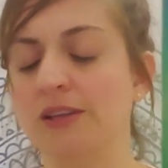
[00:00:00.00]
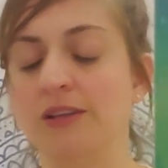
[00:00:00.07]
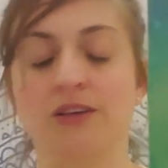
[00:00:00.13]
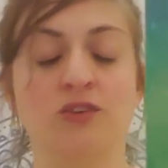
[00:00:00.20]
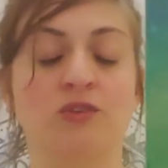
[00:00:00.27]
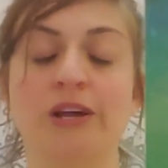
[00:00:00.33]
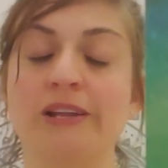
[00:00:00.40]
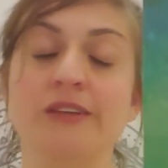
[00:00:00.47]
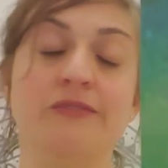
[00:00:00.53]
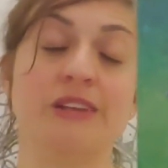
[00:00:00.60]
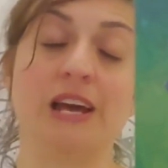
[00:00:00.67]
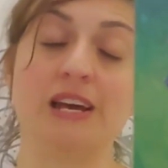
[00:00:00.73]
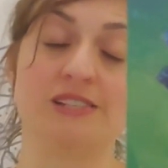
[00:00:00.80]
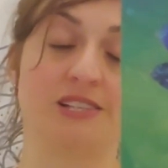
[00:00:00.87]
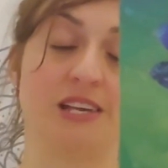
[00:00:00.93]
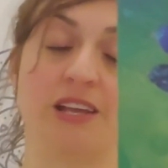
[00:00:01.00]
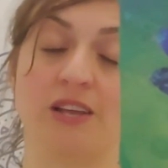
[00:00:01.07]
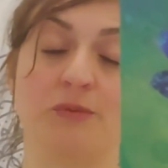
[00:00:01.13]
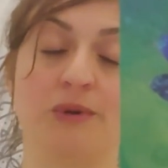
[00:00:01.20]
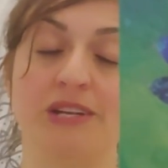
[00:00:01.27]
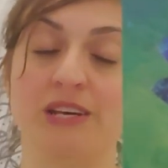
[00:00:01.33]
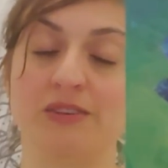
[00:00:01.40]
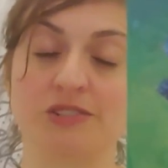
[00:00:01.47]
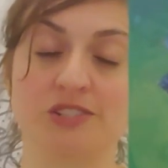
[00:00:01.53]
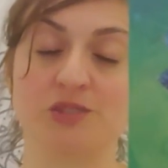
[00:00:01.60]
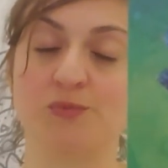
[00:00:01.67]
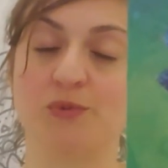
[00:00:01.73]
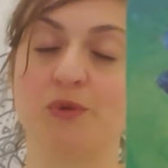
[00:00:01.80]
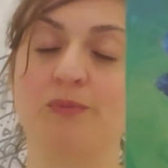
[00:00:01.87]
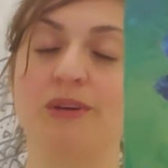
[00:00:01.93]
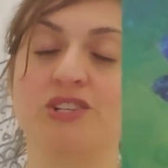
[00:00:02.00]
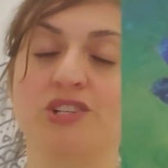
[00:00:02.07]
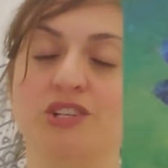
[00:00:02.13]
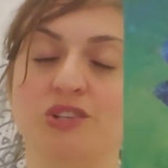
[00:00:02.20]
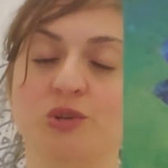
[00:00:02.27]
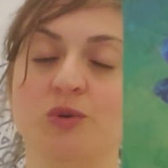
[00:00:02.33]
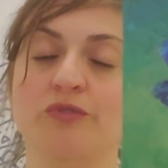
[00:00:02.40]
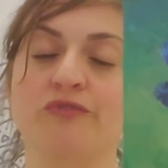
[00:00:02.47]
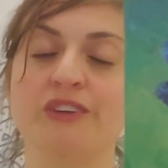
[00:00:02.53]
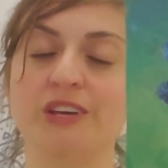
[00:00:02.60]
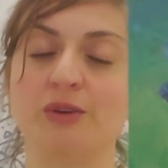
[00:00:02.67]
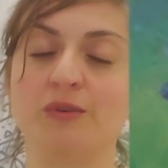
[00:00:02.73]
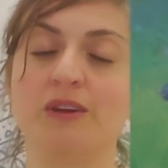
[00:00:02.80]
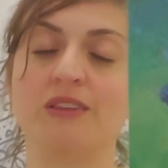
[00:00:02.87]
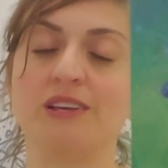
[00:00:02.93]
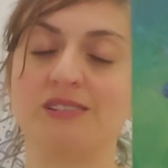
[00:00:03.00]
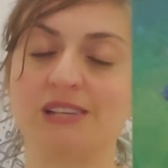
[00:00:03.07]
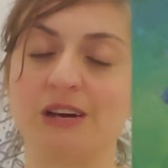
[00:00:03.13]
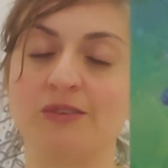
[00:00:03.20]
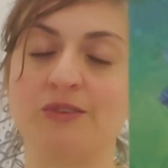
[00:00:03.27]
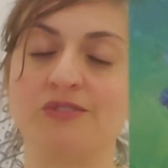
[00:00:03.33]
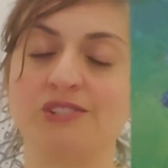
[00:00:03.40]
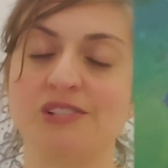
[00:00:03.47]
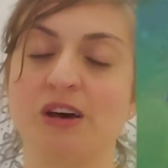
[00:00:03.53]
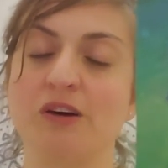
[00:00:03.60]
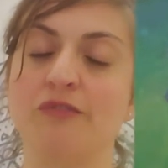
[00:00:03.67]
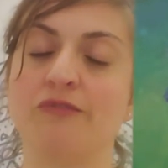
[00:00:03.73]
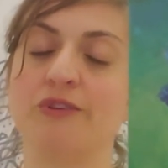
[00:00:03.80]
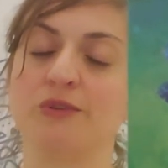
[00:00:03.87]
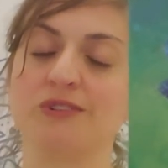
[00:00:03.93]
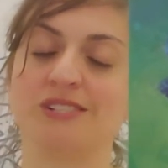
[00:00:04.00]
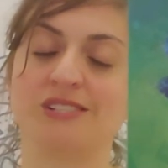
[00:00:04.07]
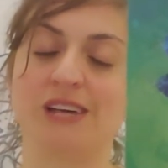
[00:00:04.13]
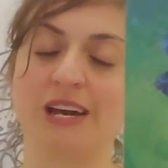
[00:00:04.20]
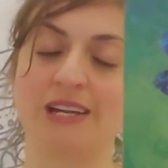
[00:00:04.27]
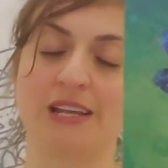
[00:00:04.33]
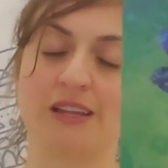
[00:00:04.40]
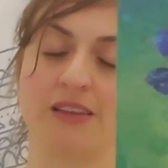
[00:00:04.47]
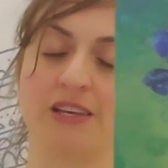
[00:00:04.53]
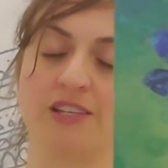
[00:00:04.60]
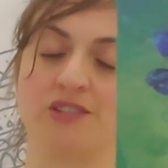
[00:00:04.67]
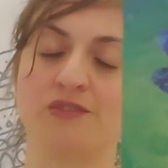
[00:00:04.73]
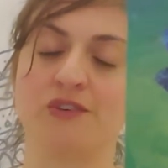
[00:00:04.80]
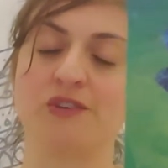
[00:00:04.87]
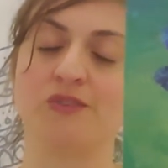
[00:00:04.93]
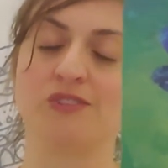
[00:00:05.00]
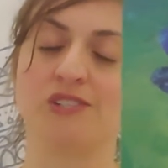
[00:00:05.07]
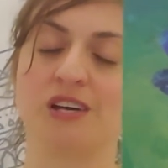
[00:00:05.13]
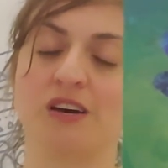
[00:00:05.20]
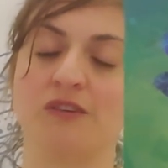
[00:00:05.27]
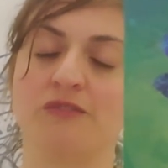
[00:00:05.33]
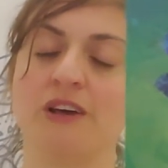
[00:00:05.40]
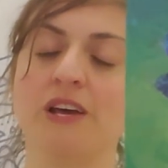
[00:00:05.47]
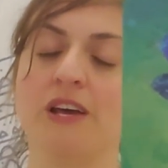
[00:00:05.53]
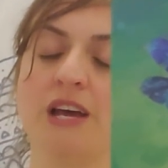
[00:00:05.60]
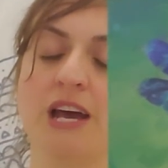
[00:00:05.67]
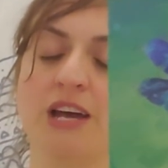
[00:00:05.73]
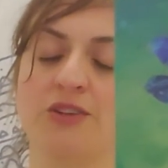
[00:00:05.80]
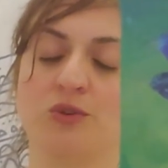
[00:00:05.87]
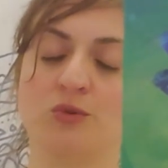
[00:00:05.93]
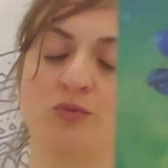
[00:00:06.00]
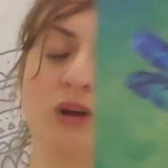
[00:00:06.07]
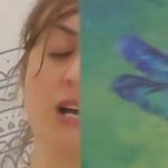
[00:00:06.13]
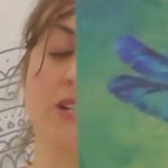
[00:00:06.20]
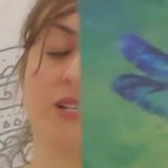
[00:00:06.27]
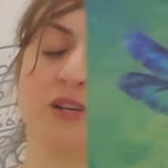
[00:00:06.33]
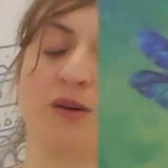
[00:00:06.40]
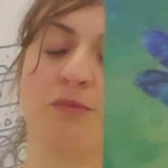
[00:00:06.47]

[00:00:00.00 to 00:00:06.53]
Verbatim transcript: you're not even asking anybody else's permission. You're figuring things out yourself, you're deciding things for yourself, and you're rising